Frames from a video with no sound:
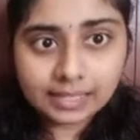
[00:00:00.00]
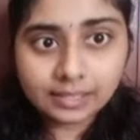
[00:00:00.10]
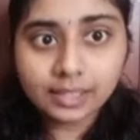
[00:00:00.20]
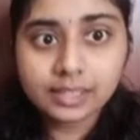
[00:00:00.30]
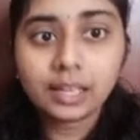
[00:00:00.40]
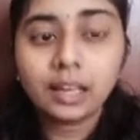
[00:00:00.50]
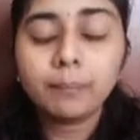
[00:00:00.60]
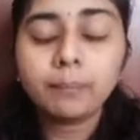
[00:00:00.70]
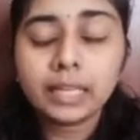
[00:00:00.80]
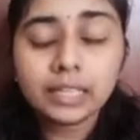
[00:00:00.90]
risk,
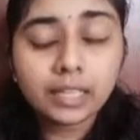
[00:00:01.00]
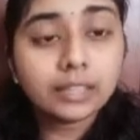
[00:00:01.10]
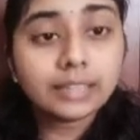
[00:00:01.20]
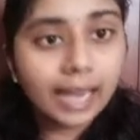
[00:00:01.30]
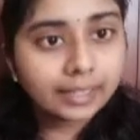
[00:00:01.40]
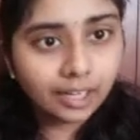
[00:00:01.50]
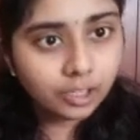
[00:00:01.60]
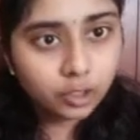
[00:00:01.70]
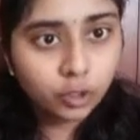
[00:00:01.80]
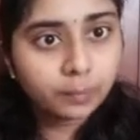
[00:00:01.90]
many data
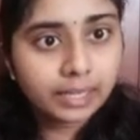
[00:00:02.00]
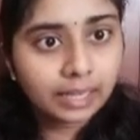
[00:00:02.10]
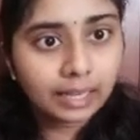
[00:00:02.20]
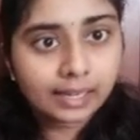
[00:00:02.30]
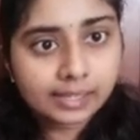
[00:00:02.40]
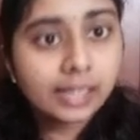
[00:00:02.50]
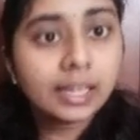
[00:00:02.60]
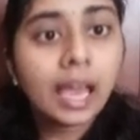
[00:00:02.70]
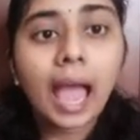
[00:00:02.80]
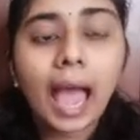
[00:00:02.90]
should be collected,
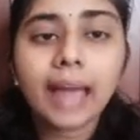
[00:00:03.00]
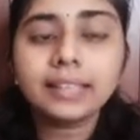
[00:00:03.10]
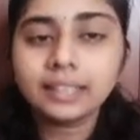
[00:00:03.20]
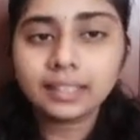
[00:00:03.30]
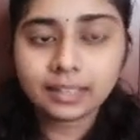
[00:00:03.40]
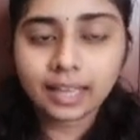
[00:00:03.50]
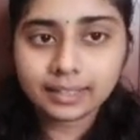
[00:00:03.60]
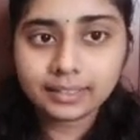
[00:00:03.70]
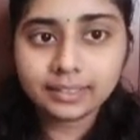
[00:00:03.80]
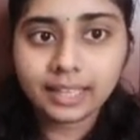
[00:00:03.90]
and the
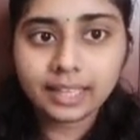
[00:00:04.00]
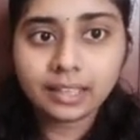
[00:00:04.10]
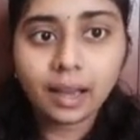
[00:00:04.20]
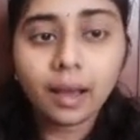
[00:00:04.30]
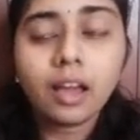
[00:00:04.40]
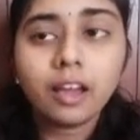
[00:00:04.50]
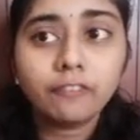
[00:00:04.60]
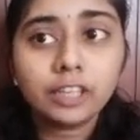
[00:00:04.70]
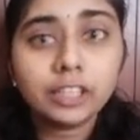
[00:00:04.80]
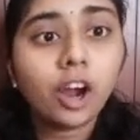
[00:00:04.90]
collected data will
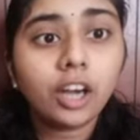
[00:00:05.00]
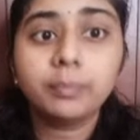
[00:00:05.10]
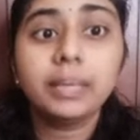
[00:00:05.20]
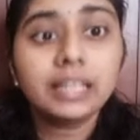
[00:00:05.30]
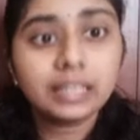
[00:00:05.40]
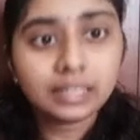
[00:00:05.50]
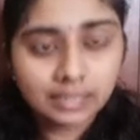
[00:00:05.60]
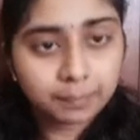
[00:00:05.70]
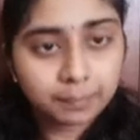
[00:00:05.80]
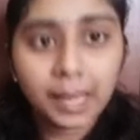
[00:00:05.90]
not be
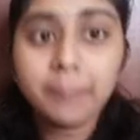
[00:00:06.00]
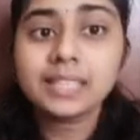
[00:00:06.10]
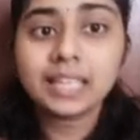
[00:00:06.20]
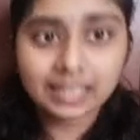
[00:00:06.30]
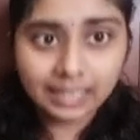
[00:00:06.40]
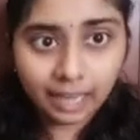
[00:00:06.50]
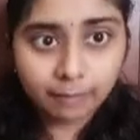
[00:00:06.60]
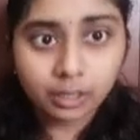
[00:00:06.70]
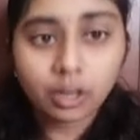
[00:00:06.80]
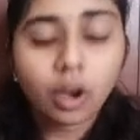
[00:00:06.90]
sometimes reliable,
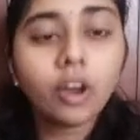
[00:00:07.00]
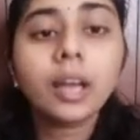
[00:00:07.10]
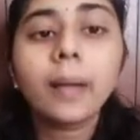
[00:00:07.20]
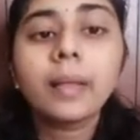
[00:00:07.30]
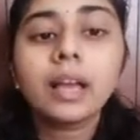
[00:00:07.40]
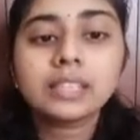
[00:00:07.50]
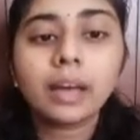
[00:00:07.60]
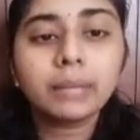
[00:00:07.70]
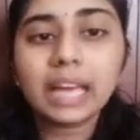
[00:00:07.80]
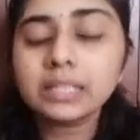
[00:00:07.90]
or
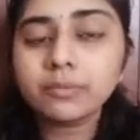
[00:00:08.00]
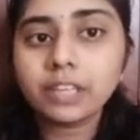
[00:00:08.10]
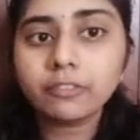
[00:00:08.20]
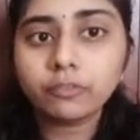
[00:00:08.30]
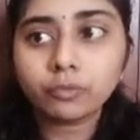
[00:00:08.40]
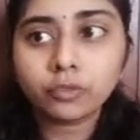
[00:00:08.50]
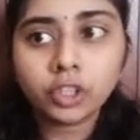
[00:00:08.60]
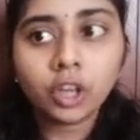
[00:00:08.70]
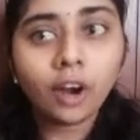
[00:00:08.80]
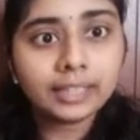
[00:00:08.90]
sometimes we would
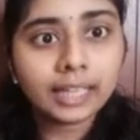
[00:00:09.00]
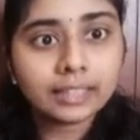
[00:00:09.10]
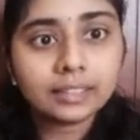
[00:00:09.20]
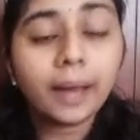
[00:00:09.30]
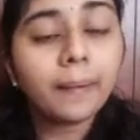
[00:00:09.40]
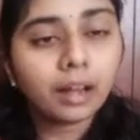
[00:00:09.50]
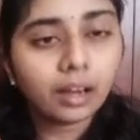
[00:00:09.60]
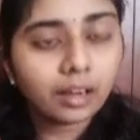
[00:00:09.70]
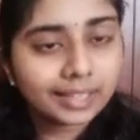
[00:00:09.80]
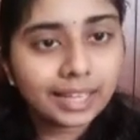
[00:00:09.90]
not get the
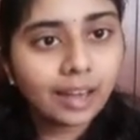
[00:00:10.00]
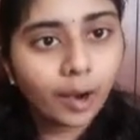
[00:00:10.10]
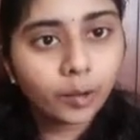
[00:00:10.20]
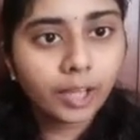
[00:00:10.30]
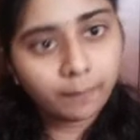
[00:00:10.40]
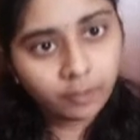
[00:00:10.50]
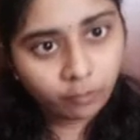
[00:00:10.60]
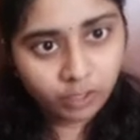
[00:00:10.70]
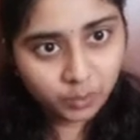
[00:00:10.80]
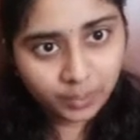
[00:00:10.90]
real outcome which
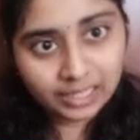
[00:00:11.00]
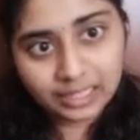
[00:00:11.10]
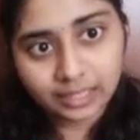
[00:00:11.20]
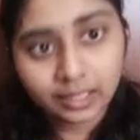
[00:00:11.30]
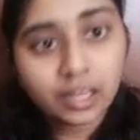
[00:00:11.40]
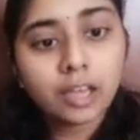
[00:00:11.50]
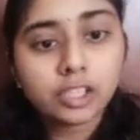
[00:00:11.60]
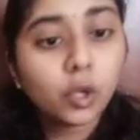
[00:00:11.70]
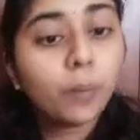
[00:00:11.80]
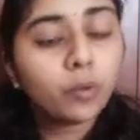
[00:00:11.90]
we needed. So
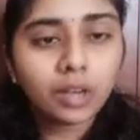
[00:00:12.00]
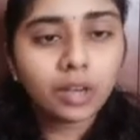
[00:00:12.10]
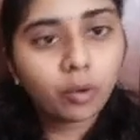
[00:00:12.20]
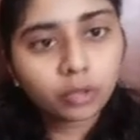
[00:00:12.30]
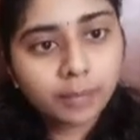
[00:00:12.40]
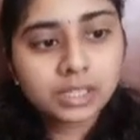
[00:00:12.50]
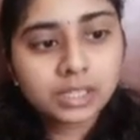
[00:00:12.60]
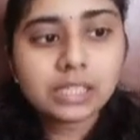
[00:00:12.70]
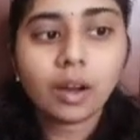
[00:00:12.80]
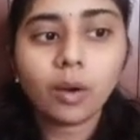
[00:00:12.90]
poor outcomes is
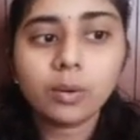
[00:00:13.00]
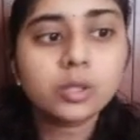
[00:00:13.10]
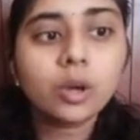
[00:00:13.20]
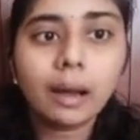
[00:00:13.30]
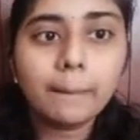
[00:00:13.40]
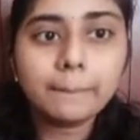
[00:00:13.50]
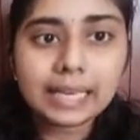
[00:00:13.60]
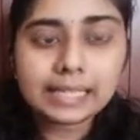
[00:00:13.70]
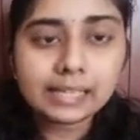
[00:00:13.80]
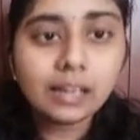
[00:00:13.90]
also a
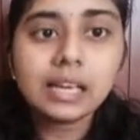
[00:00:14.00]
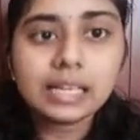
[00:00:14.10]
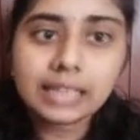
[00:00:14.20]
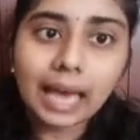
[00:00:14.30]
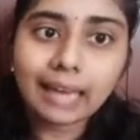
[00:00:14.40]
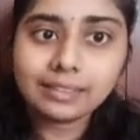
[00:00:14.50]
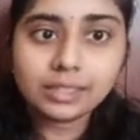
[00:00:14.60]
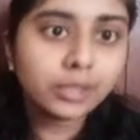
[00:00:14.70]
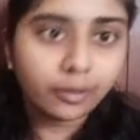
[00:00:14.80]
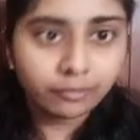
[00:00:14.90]
major challenges
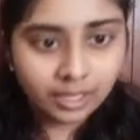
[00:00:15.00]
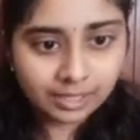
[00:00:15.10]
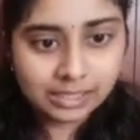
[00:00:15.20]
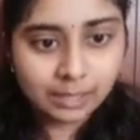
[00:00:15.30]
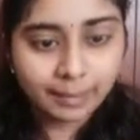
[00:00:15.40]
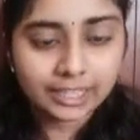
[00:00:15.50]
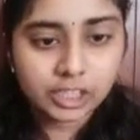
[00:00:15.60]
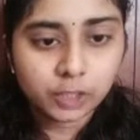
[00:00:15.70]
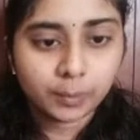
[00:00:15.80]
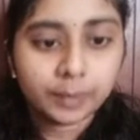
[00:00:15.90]
of risk
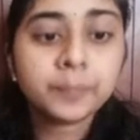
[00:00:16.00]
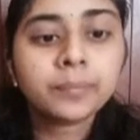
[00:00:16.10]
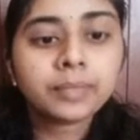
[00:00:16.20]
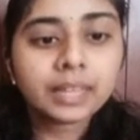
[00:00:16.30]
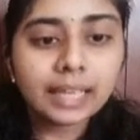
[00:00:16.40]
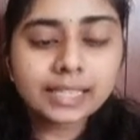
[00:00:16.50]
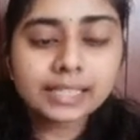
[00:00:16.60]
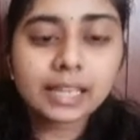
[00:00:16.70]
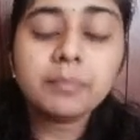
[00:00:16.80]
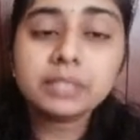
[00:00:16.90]
management. Next
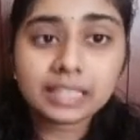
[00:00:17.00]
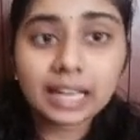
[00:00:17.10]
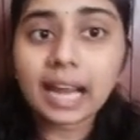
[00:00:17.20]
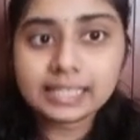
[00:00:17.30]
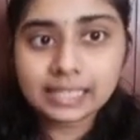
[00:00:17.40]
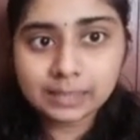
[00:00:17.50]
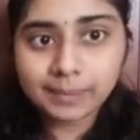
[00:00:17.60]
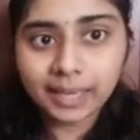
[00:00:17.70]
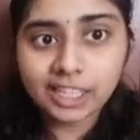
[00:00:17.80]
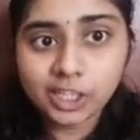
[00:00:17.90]
comes crisis
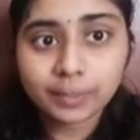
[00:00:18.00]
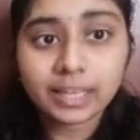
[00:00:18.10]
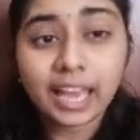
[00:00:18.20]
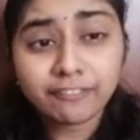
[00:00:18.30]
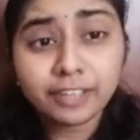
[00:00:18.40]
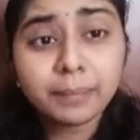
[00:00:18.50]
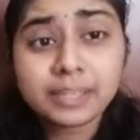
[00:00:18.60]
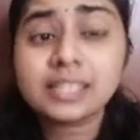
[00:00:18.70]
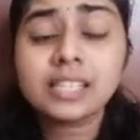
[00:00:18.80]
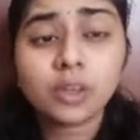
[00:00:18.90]
management. Every
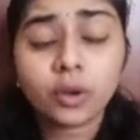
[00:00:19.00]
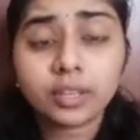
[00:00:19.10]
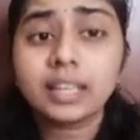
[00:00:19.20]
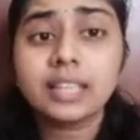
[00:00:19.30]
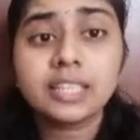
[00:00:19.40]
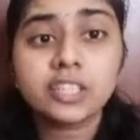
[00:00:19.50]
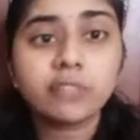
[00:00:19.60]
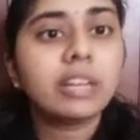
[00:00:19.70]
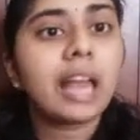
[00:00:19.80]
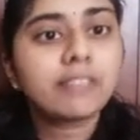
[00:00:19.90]
business organization will
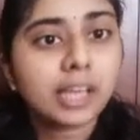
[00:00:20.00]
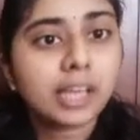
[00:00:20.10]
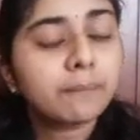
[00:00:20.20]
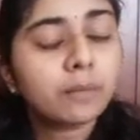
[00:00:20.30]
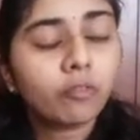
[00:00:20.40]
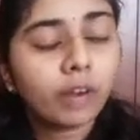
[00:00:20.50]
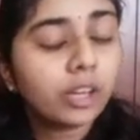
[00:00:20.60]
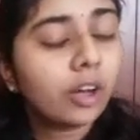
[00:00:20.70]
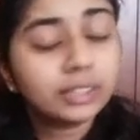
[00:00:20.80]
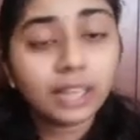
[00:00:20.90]
have some one or
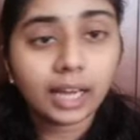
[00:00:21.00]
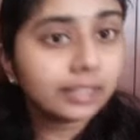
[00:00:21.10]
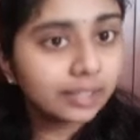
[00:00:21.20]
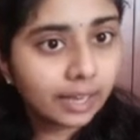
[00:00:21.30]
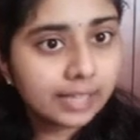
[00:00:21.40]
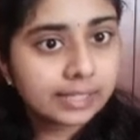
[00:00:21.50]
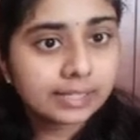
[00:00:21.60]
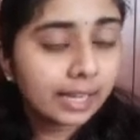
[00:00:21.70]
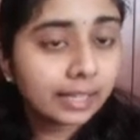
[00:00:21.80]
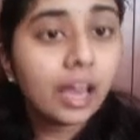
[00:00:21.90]
the other crisis,
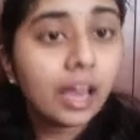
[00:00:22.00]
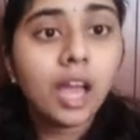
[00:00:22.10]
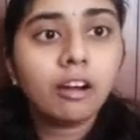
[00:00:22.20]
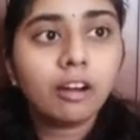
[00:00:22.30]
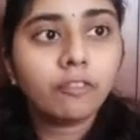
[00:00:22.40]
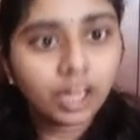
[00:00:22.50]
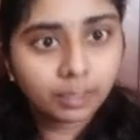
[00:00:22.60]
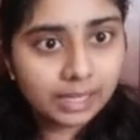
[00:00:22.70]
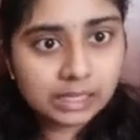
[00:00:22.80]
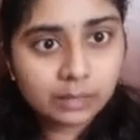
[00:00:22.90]
like
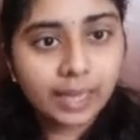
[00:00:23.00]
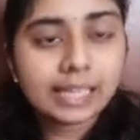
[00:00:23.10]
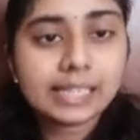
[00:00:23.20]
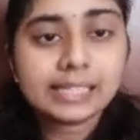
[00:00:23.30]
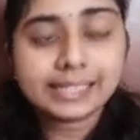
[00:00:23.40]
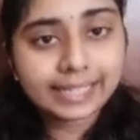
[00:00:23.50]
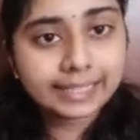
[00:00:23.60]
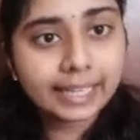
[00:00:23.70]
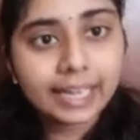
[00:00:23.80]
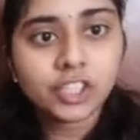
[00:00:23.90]
workplace violence,
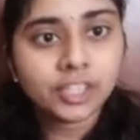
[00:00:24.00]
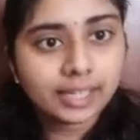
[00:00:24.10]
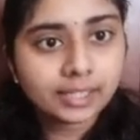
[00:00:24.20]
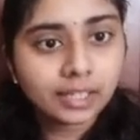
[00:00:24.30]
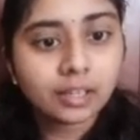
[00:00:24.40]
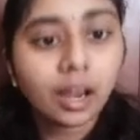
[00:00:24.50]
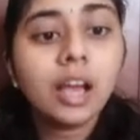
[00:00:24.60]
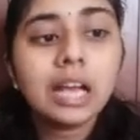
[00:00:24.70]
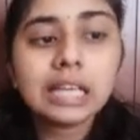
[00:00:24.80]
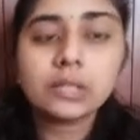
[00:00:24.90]
litigation, etc.
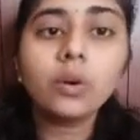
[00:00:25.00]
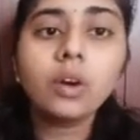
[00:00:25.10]
So